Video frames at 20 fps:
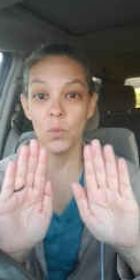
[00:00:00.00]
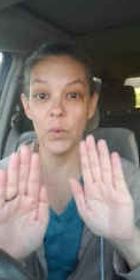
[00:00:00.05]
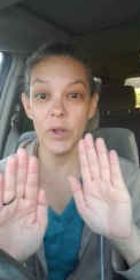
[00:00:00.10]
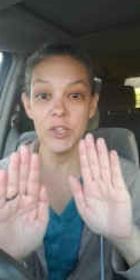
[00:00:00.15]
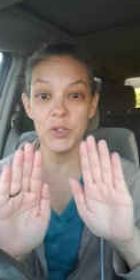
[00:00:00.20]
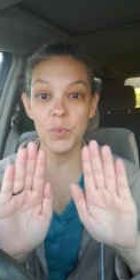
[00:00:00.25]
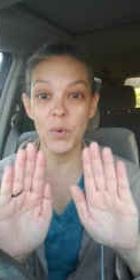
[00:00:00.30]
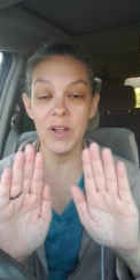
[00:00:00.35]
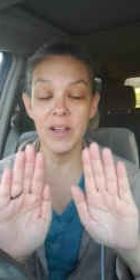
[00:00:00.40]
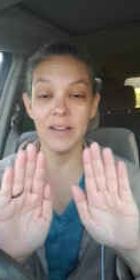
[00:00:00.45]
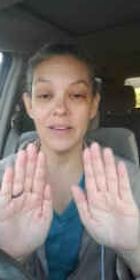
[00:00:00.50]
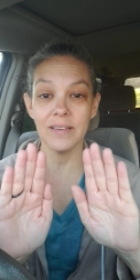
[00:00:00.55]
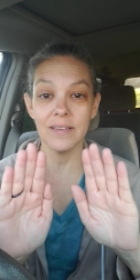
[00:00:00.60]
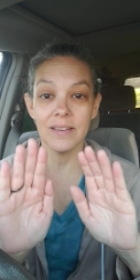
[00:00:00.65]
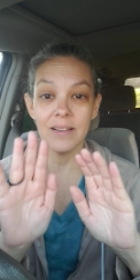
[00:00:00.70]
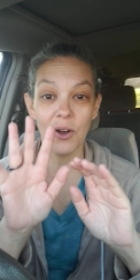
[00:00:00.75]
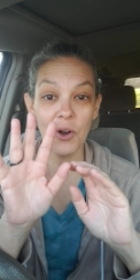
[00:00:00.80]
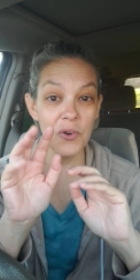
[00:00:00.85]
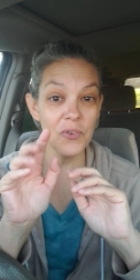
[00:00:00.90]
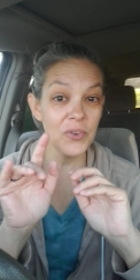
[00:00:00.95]
Which one?
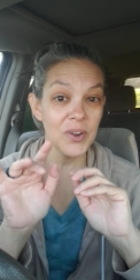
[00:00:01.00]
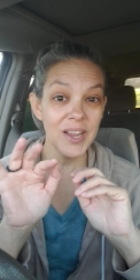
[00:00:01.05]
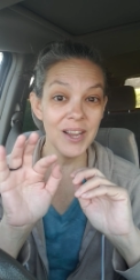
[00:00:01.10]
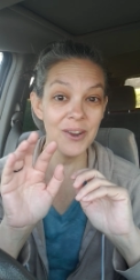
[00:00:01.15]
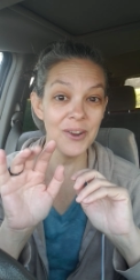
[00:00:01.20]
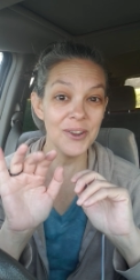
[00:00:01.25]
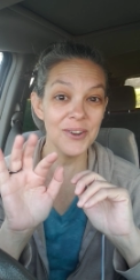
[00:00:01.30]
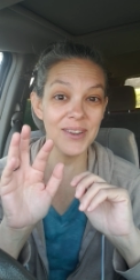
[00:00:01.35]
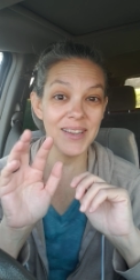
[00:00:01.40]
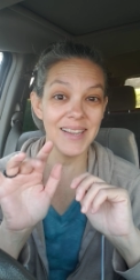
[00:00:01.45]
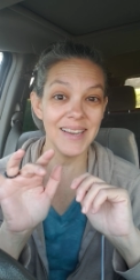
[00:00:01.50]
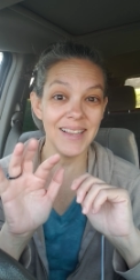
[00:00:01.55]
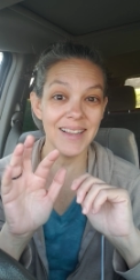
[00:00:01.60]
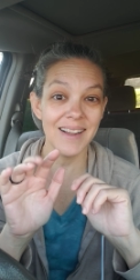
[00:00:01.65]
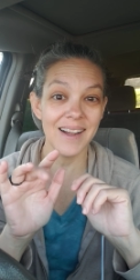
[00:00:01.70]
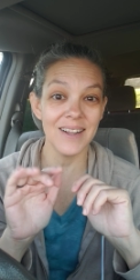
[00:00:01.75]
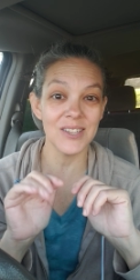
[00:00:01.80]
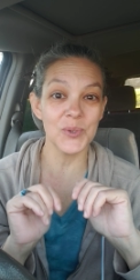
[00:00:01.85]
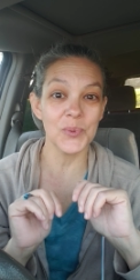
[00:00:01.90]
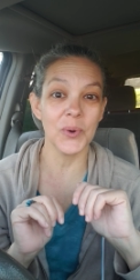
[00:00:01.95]
Over here, you're
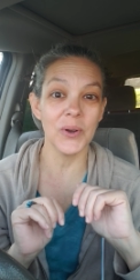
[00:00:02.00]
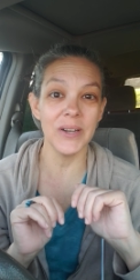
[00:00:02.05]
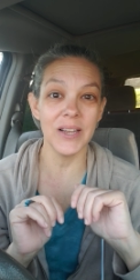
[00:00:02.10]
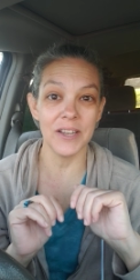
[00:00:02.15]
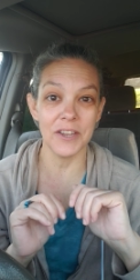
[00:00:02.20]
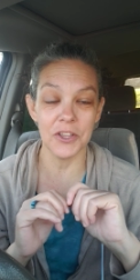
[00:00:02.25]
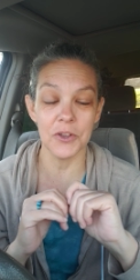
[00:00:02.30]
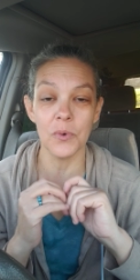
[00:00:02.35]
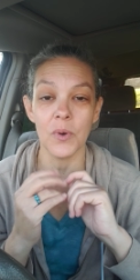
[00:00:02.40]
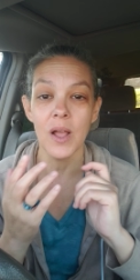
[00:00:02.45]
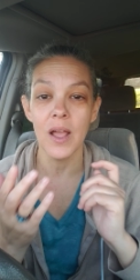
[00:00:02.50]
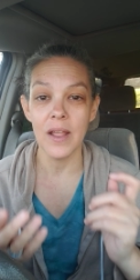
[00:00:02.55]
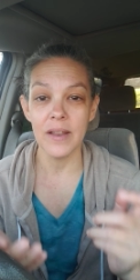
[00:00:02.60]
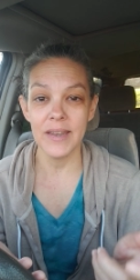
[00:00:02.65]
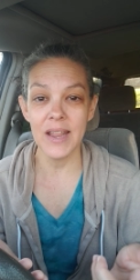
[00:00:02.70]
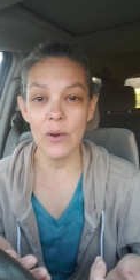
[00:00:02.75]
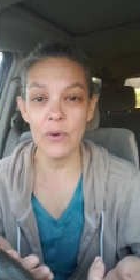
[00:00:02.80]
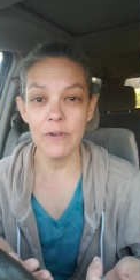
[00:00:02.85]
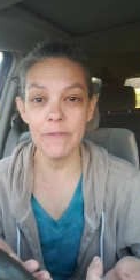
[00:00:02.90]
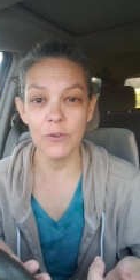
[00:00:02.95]
getting God's word in you.
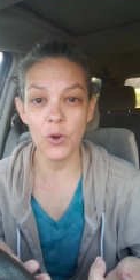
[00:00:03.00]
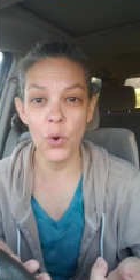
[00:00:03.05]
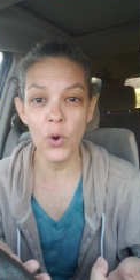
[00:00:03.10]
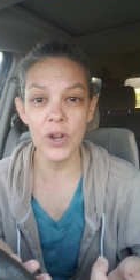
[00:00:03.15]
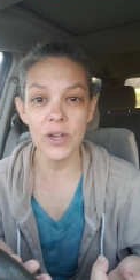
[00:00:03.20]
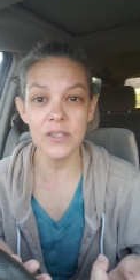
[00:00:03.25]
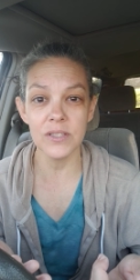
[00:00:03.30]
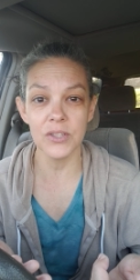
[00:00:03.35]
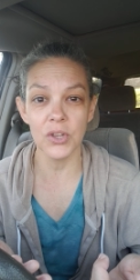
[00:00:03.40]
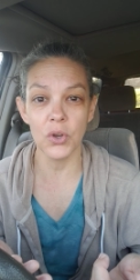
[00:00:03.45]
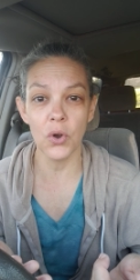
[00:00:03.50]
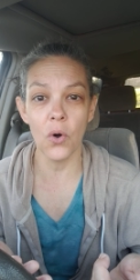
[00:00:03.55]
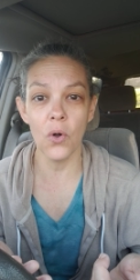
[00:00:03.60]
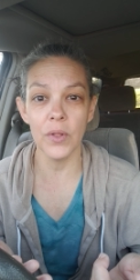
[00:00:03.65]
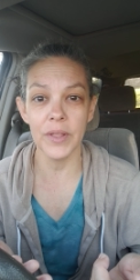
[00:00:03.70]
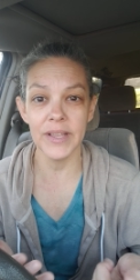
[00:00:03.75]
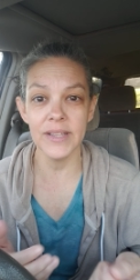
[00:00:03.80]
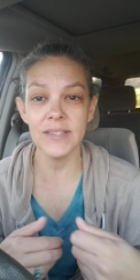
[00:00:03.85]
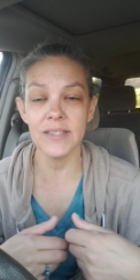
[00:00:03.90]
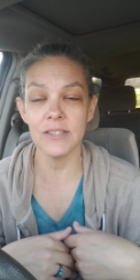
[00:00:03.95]
Now, of course, the
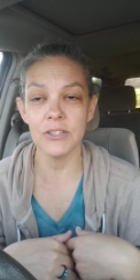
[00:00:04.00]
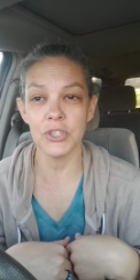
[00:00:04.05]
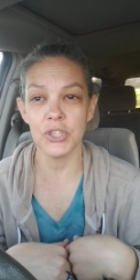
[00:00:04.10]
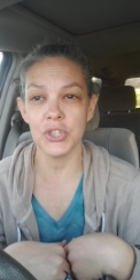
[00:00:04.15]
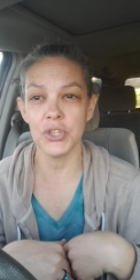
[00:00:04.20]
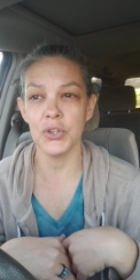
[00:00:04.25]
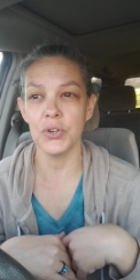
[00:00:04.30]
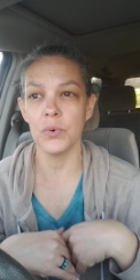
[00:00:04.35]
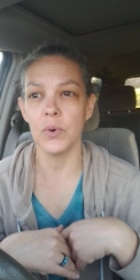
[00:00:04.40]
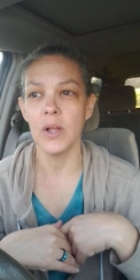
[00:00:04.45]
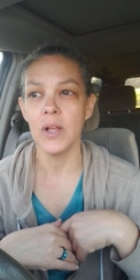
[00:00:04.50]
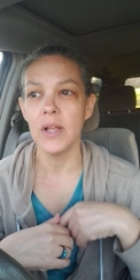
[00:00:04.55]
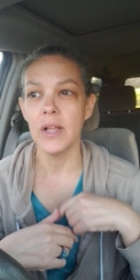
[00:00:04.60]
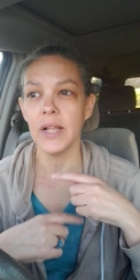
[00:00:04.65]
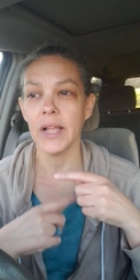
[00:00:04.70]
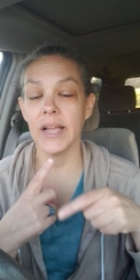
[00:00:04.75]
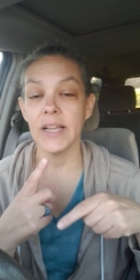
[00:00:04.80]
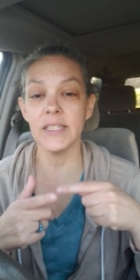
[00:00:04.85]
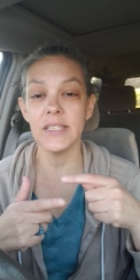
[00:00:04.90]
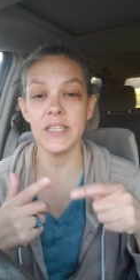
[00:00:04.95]
goal isn't to
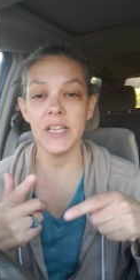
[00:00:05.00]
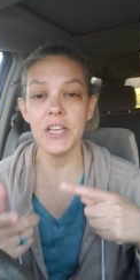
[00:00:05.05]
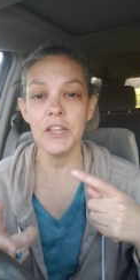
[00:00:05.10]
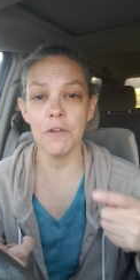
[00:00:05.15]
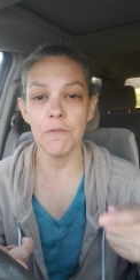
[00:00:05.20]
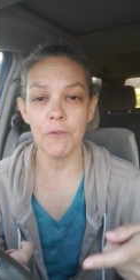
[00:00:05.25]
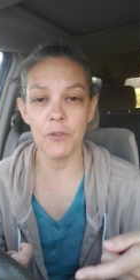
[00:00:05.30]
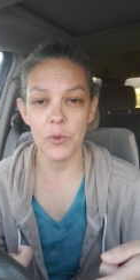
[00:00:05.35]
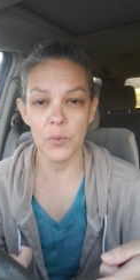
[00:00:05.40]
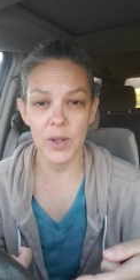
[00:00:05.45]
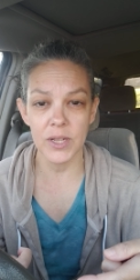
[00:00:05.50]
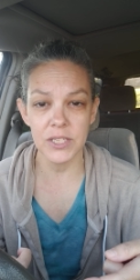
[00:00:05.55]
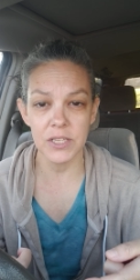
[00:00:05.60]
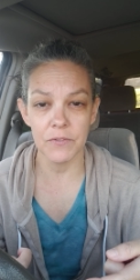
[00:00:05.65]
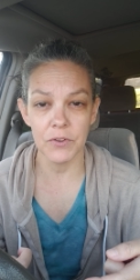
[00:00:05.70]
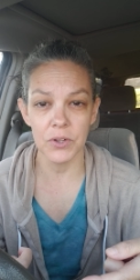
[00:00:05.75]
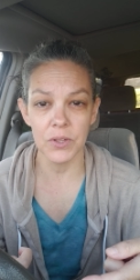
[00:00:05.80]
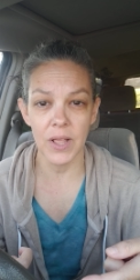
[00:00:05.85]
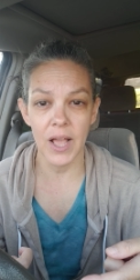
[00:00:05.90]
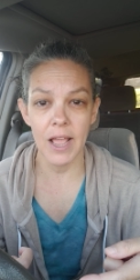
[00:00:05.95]
continue for the rest
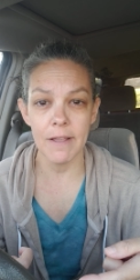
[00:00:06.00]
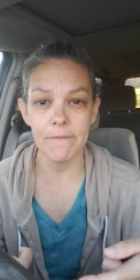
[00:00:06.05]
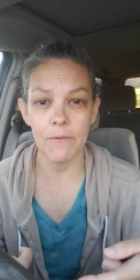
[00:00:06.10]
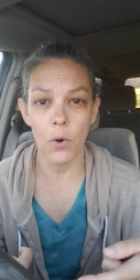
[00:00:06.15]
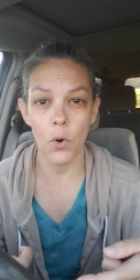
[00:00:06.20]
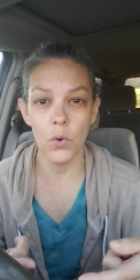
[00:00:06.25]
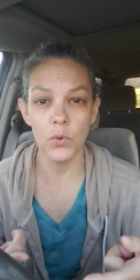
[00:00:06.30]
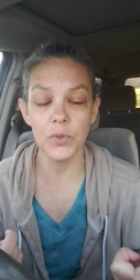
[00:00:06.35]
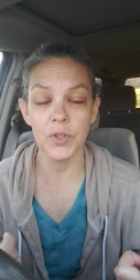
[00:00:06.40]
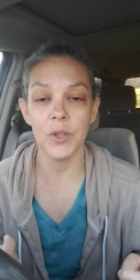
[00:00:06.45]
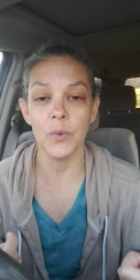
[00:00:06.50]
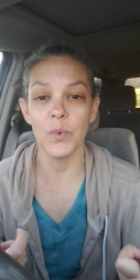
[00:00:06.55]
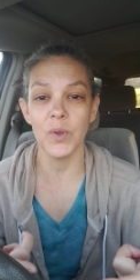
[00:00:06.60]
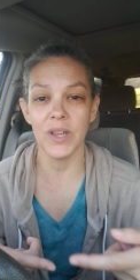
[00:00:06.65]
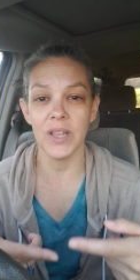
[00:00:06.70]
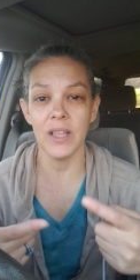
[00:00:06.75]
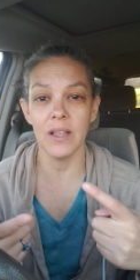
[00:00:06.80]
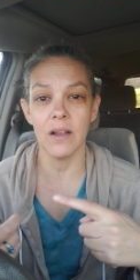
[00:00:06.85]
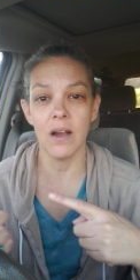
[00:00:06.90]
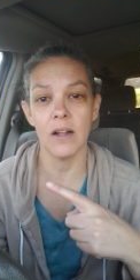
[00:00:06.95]
of your life only
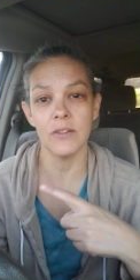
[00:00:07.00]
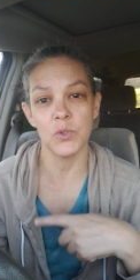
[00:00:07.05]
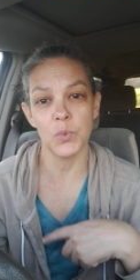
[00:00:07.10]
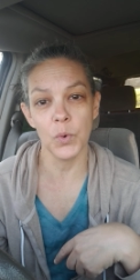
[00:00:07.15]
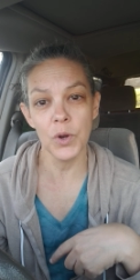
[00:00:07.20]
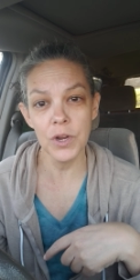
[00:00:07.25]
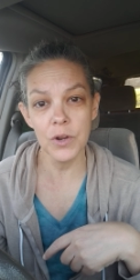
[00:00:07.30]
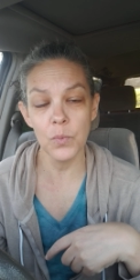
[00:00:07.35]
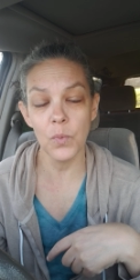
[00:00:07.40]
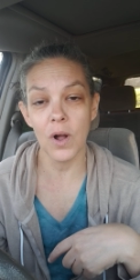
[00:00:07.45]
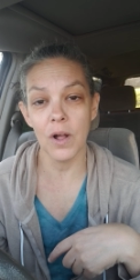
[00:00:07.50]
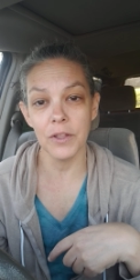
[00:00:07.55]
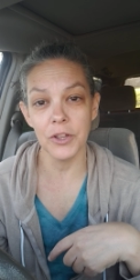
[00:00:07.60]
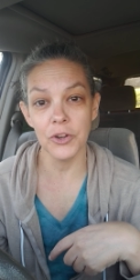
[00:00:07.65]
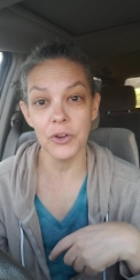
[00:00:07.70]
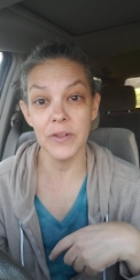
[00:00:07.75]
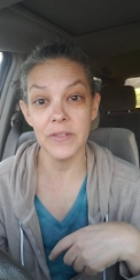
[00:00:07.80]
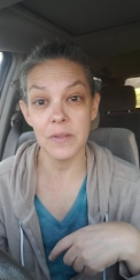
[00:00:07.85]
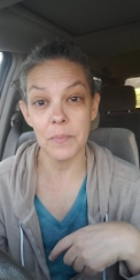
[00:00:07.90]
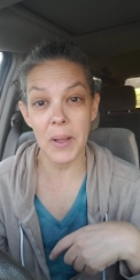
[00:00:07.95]
reading God's word while
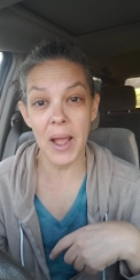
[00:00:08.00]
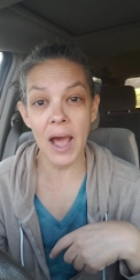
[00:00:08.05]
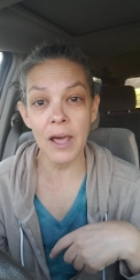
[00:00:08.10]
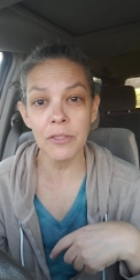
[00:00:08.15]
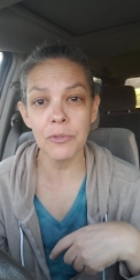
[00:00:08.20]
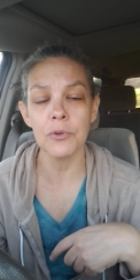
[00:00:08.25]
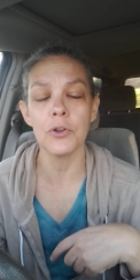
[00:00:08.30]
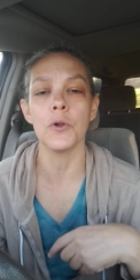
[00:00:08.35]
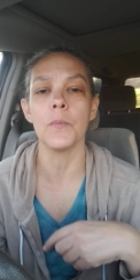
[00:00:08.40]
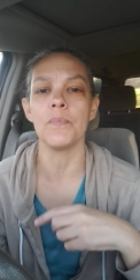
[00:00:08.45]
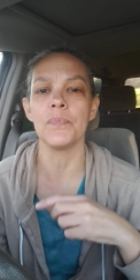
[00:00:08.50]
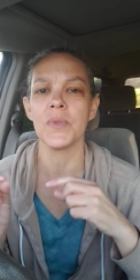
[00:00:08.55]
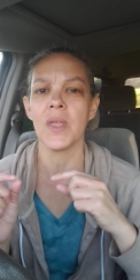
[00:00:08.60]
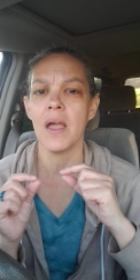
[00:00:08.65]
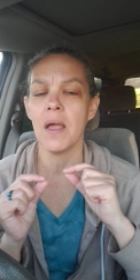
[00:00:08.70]
you're in the bathroom,